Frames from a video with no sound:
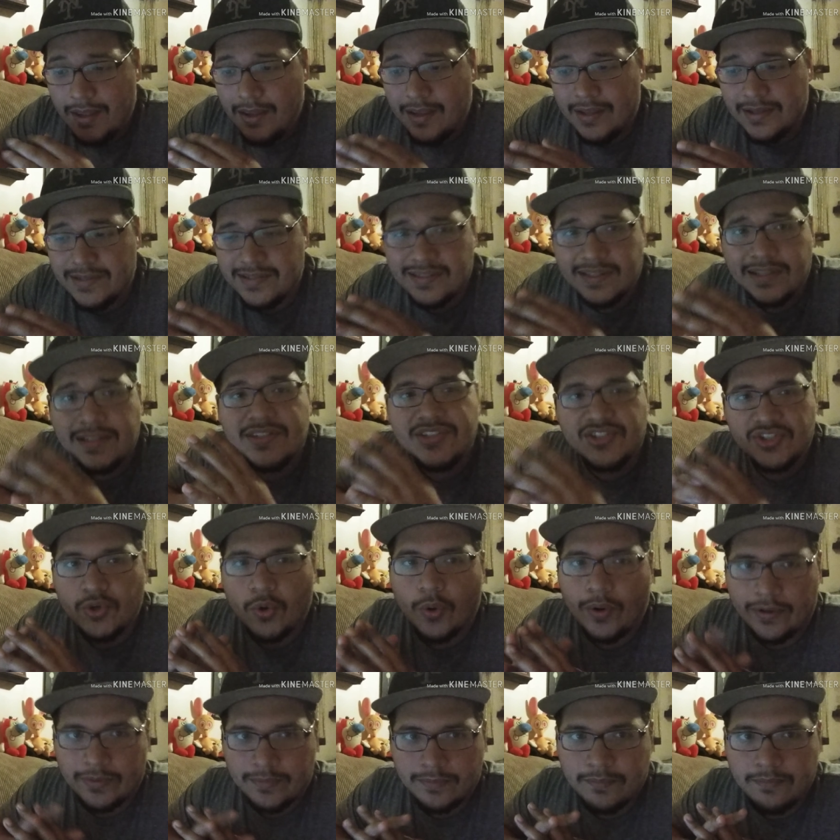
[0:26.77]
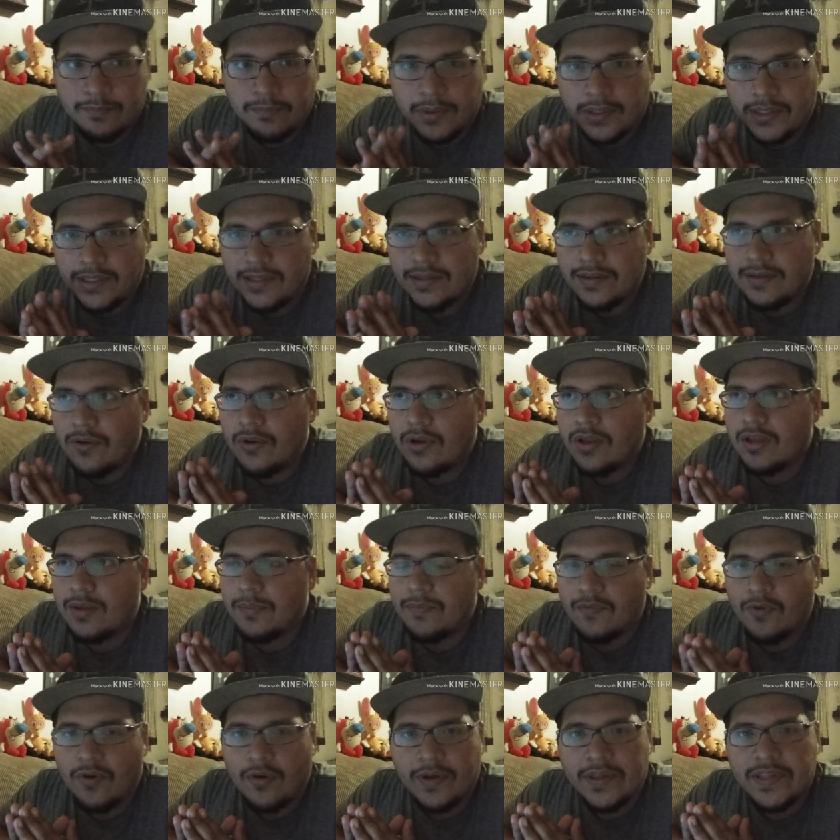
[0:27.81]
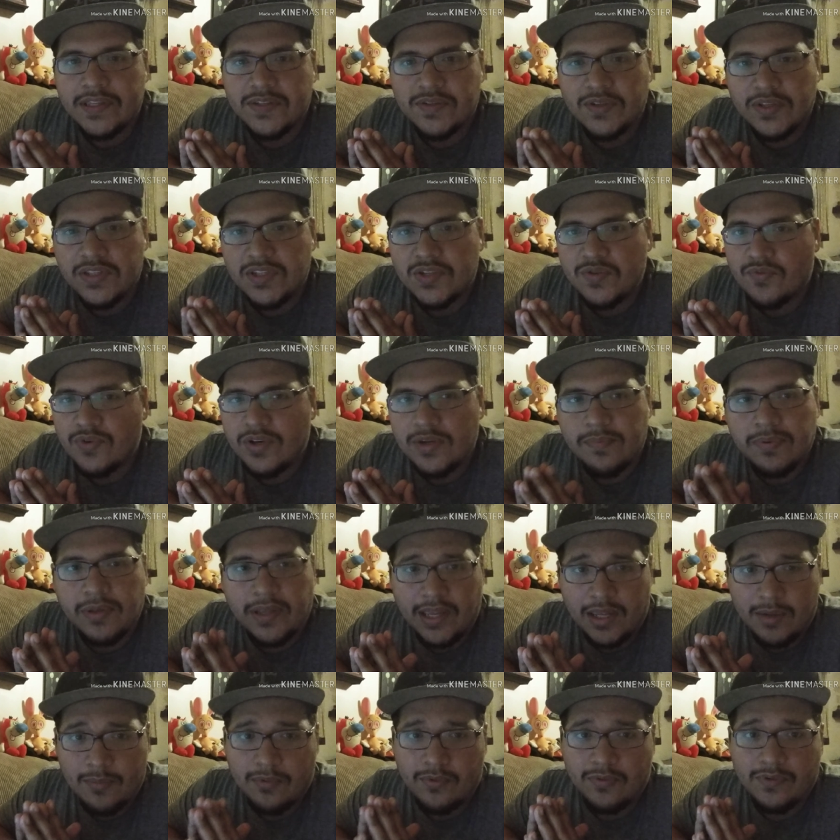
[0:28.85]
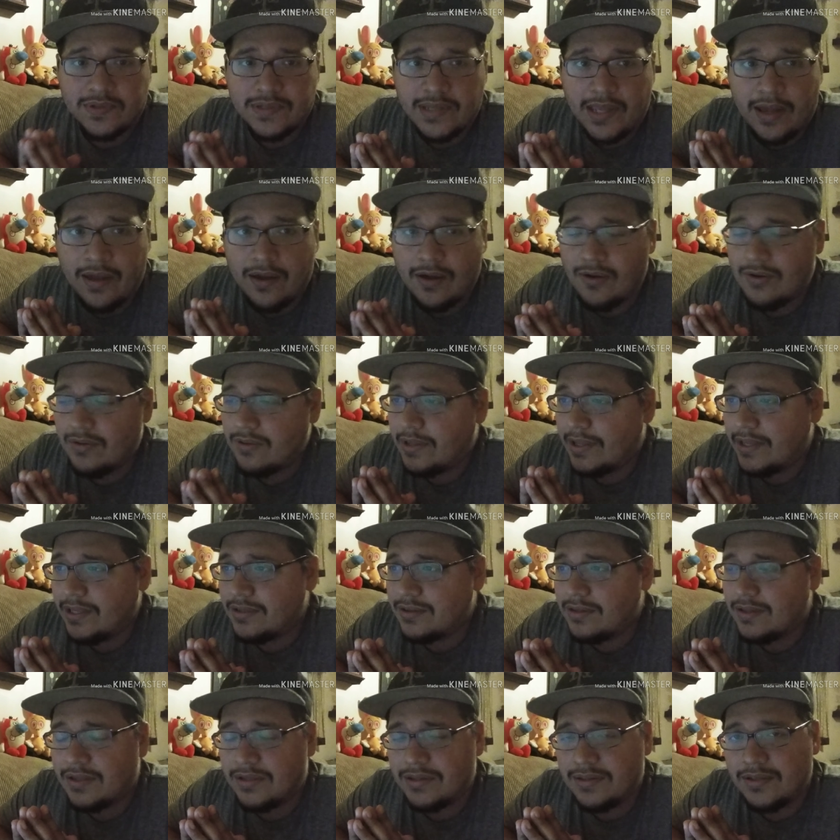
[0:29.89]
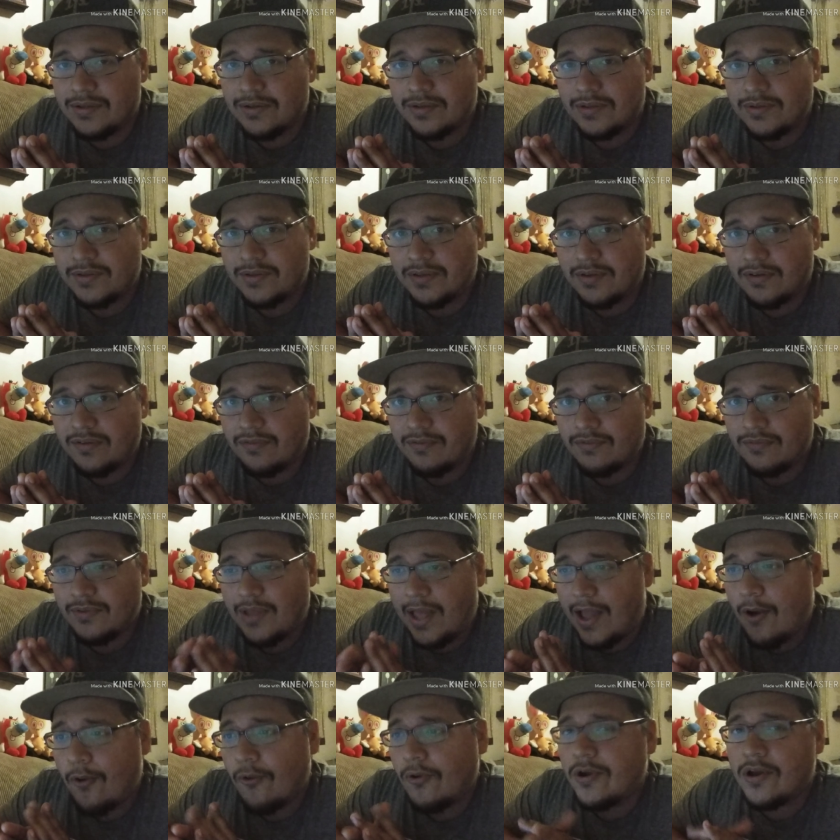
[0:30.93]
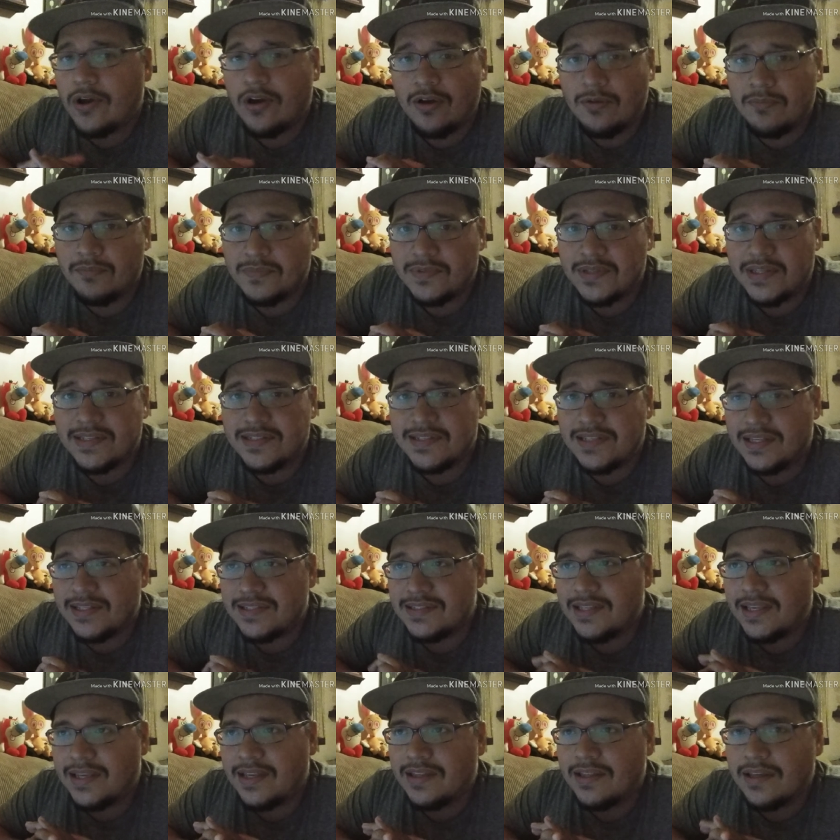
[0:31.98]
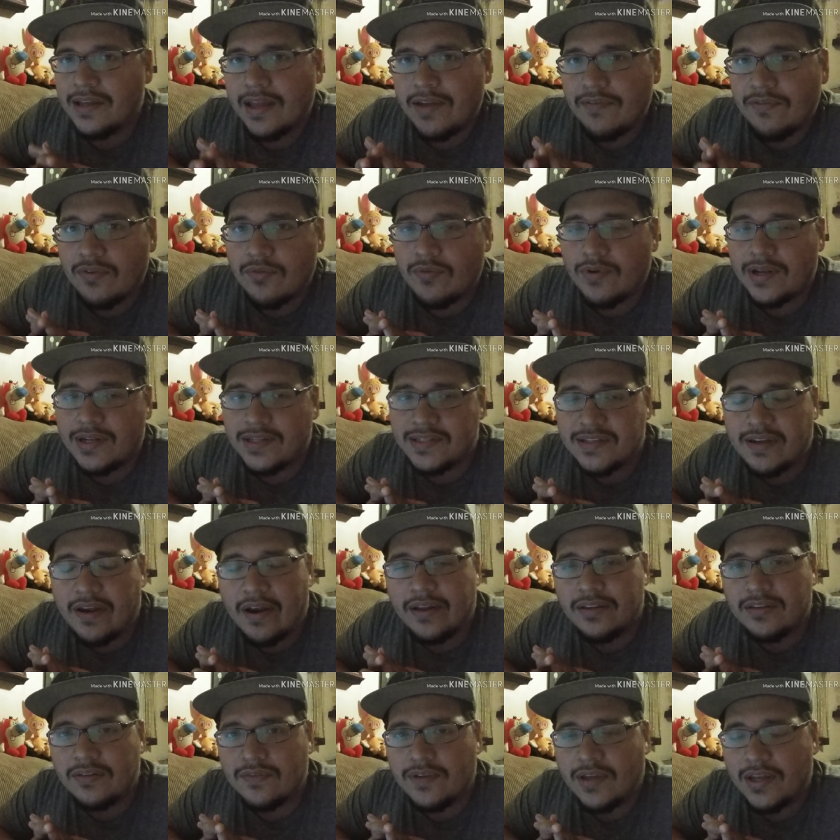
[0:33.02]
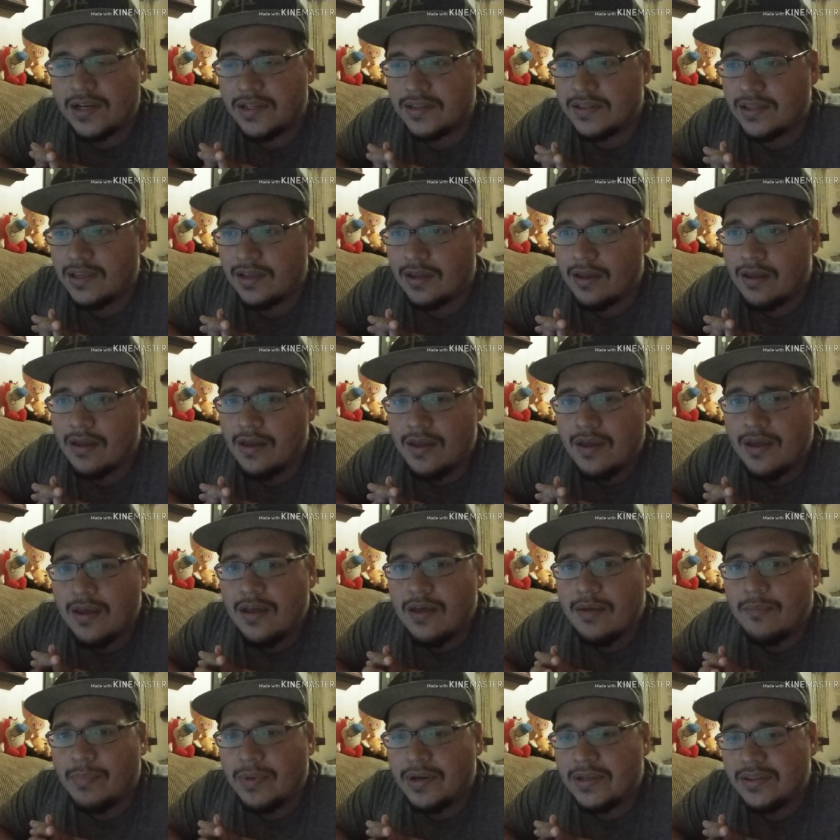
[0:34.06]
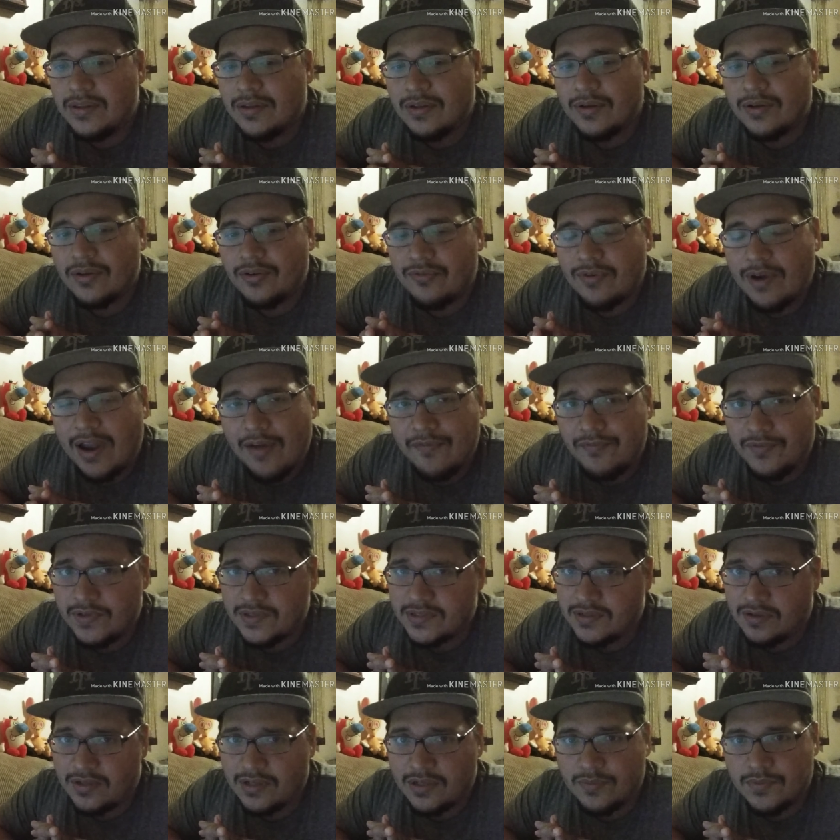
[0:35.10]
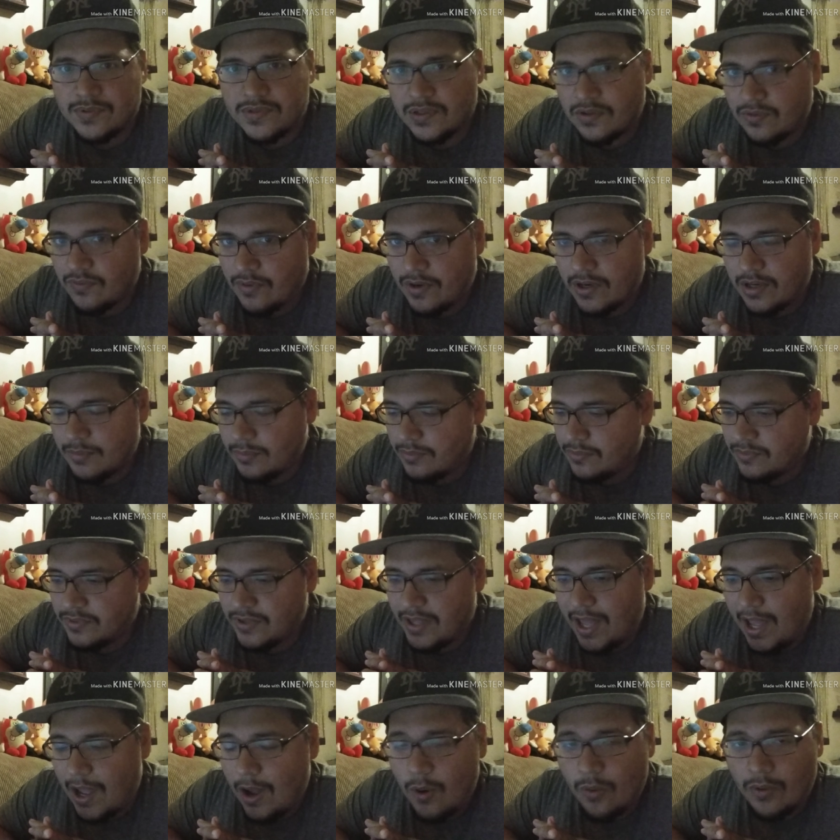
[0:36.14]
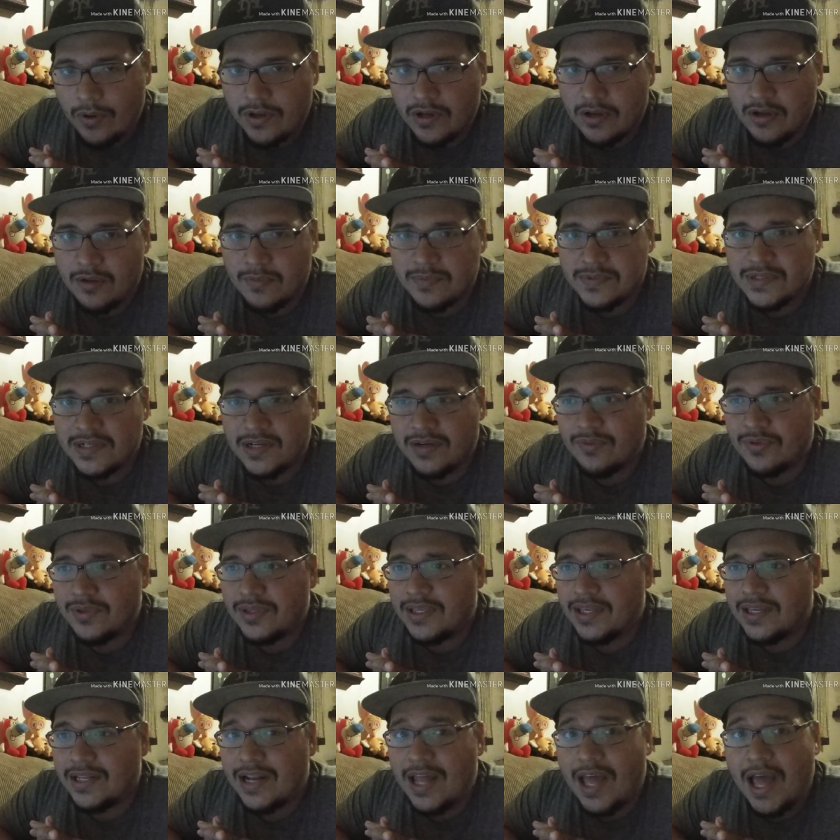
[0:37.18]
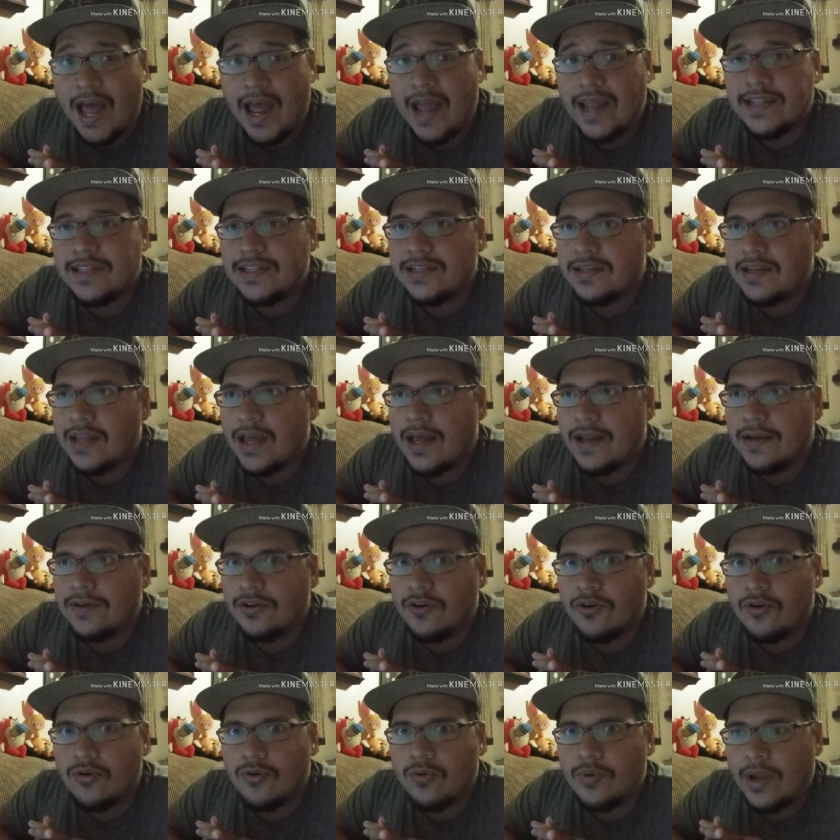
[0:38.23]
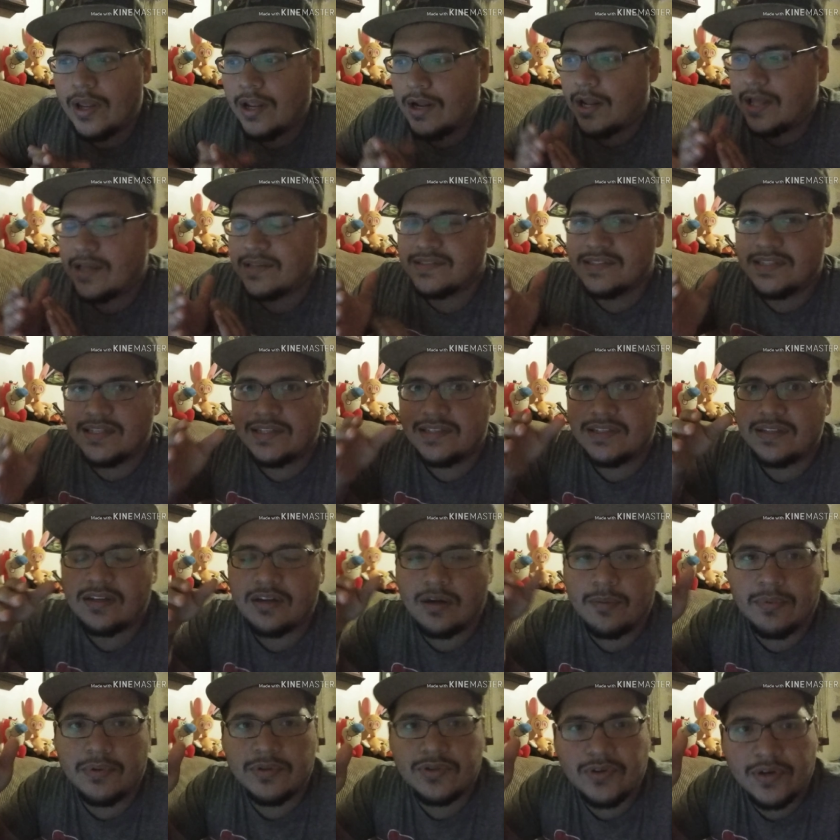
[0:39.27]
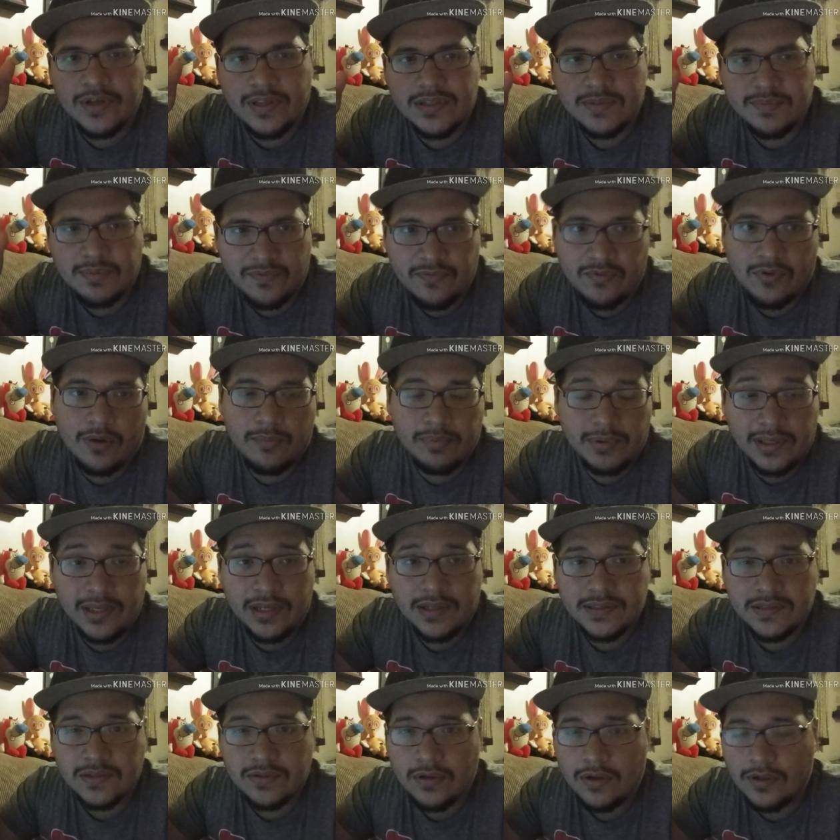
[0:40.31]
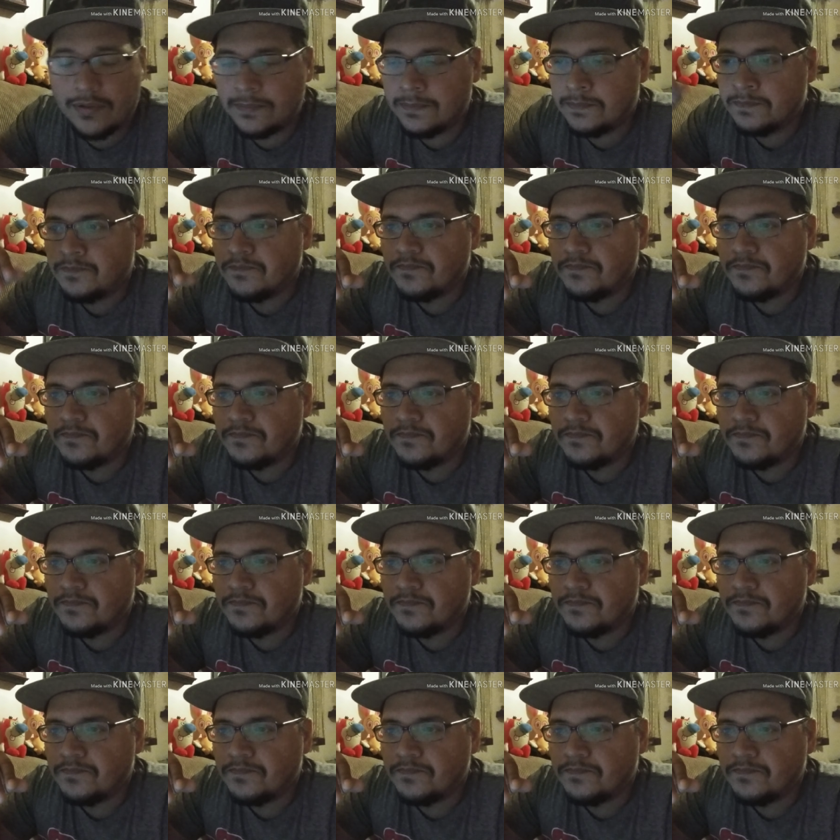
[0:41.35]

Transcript: It's, it's short but don't get me wrong, it's it's replayable as hell. Like the the, the outcomes, it's it's like a heavy rain tactic kind of thing. But the graphics on it was incredible, the outcomes and everything. And I did not know. i seen a couple of trailers before I played Until Dawn,